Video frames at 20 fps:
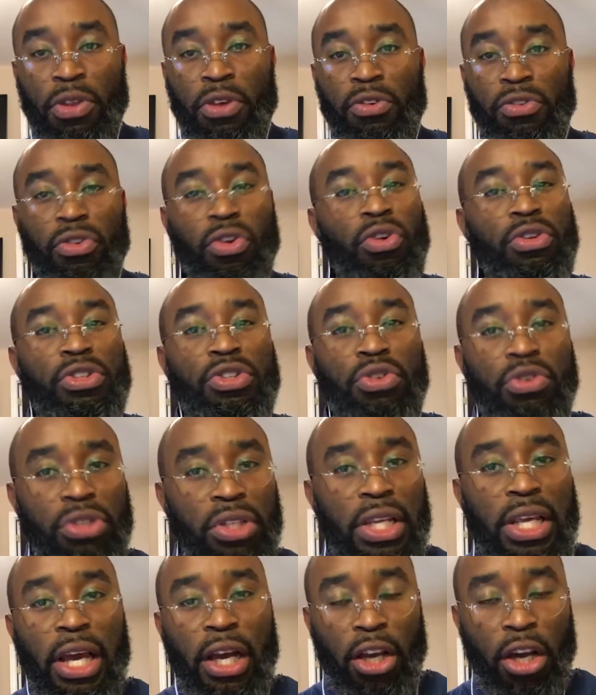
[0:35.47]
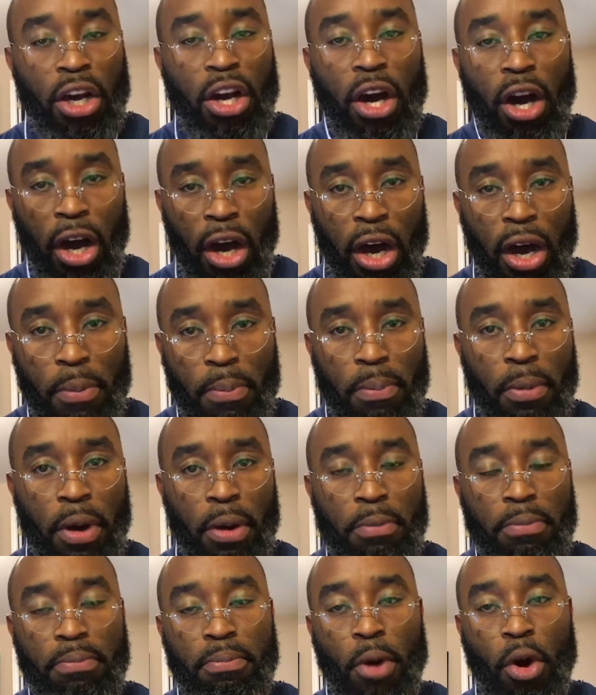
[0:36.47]
So it's usually a calm
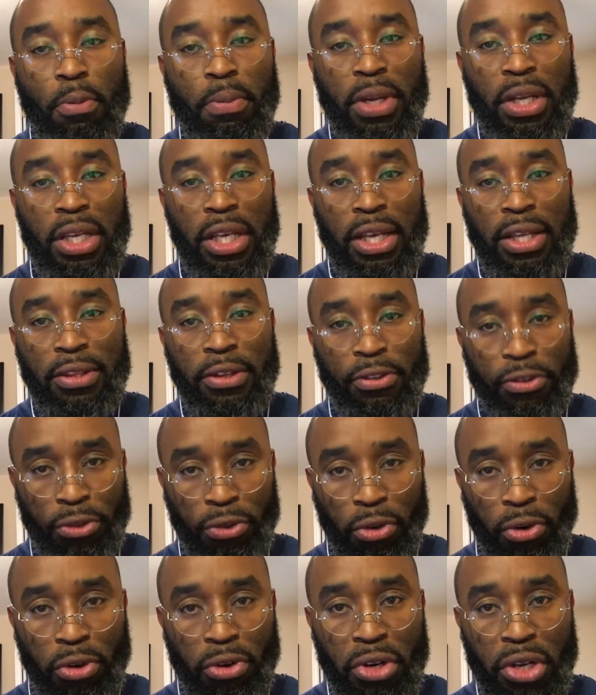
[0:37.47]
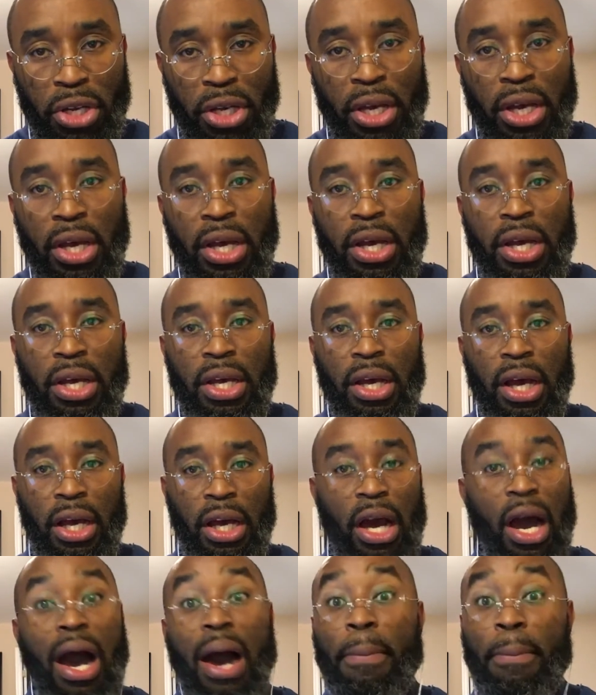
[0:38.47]
moment in the story, a
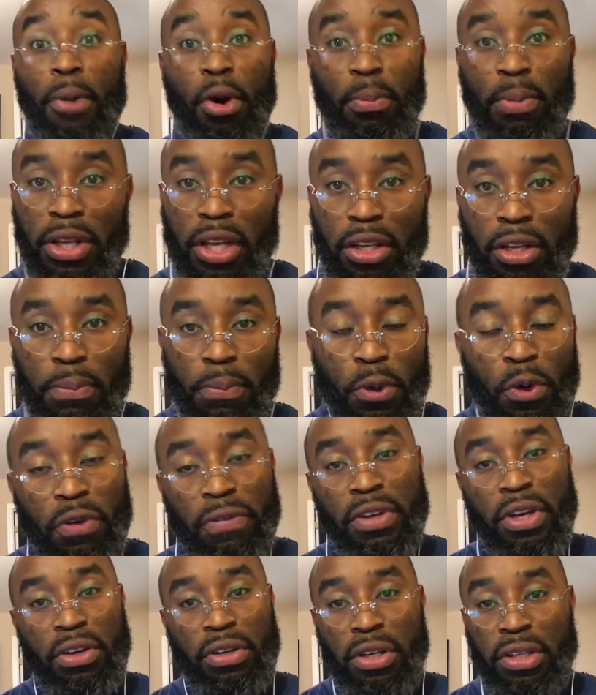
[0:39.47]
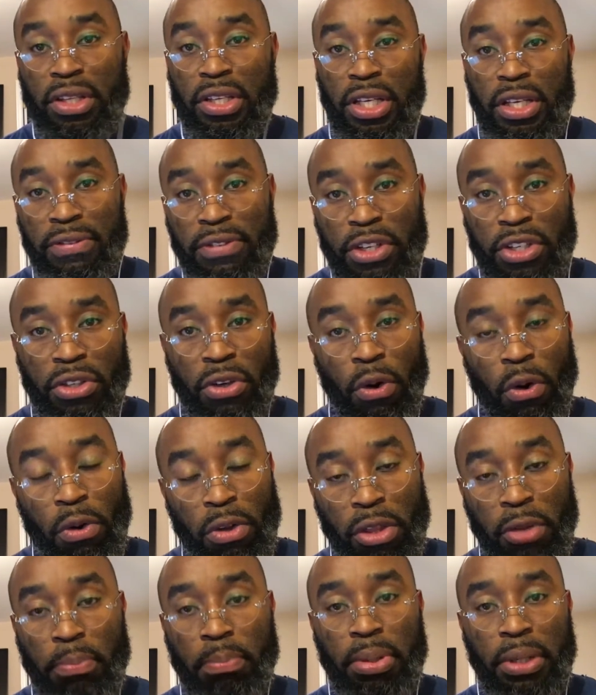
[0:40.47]
calm moment in the movie or the TV show or
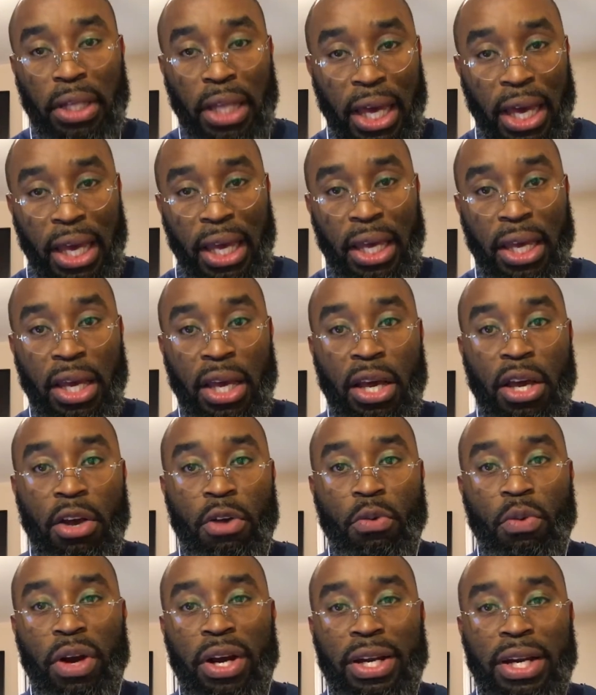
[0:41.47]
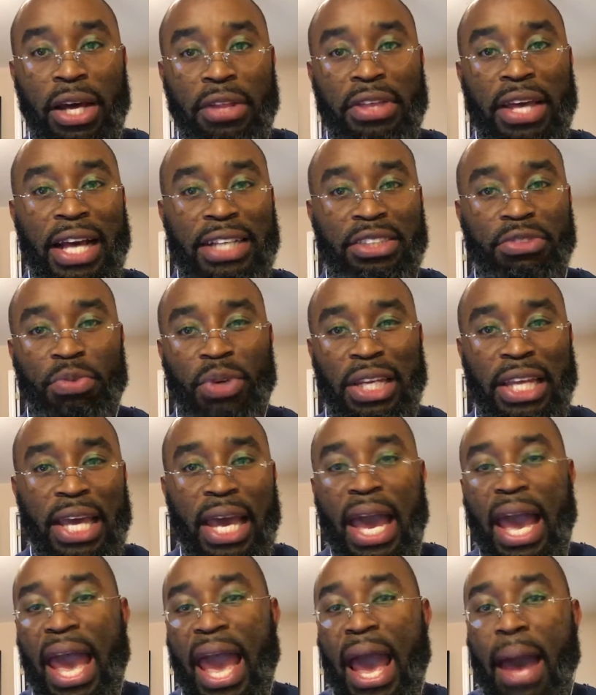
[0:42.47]
the play where nothing has really
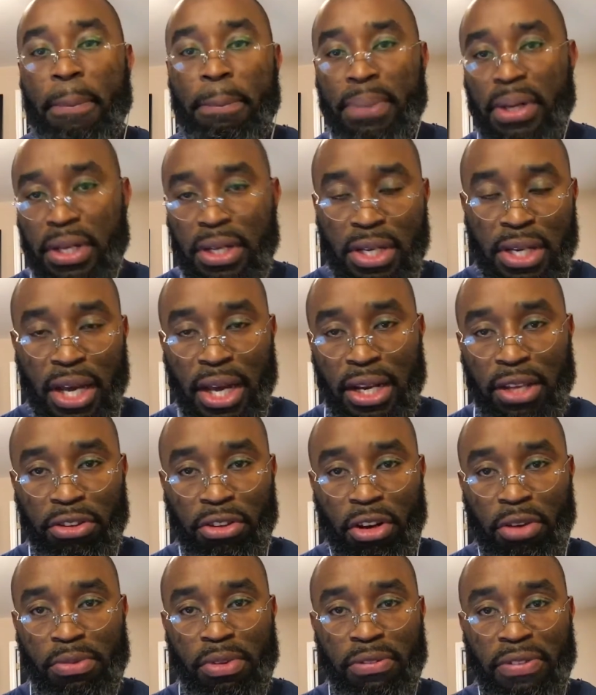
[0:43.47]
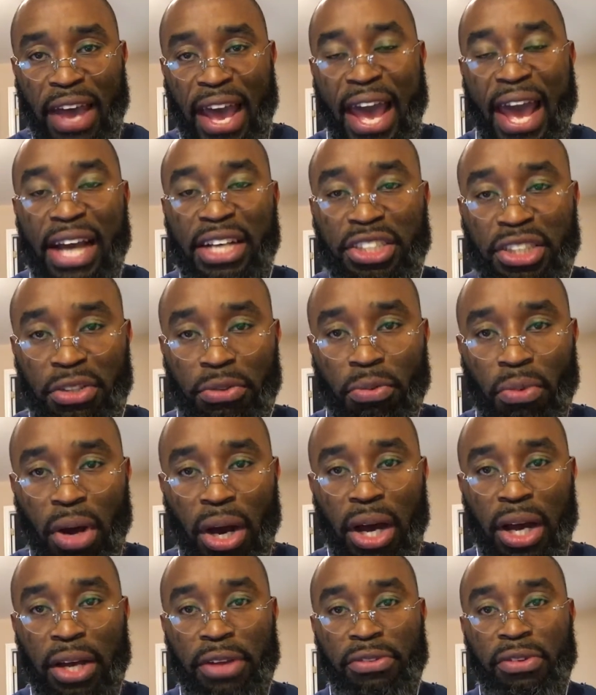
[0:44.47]
happened yet in terms of action
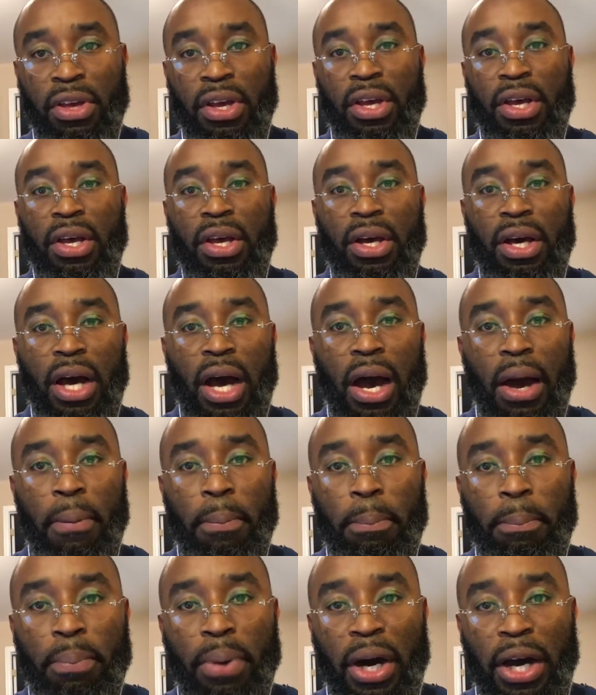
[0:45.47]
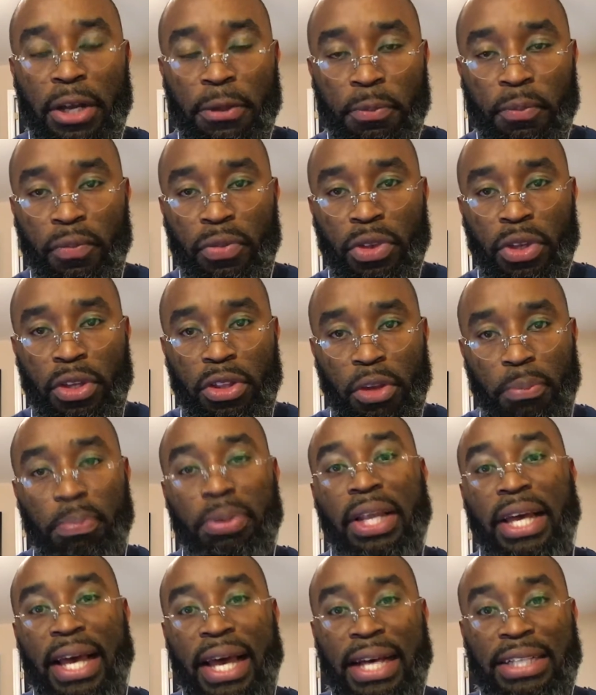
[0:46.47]
wise, but the
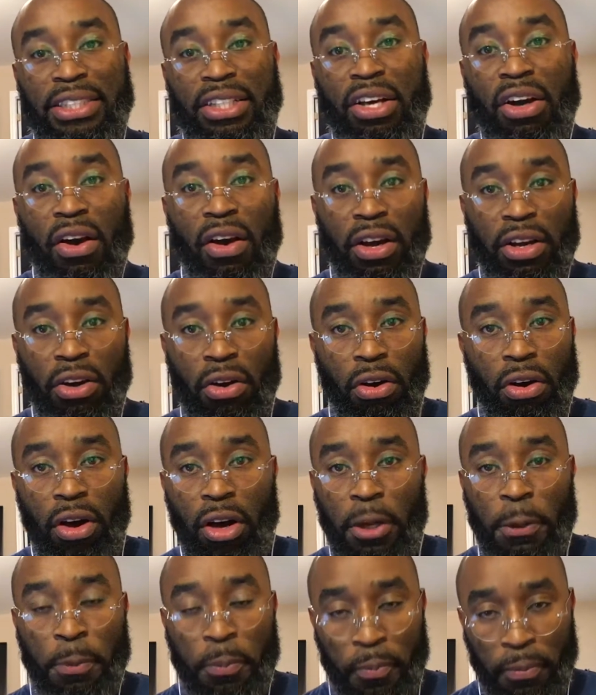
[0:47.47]
play has gone on.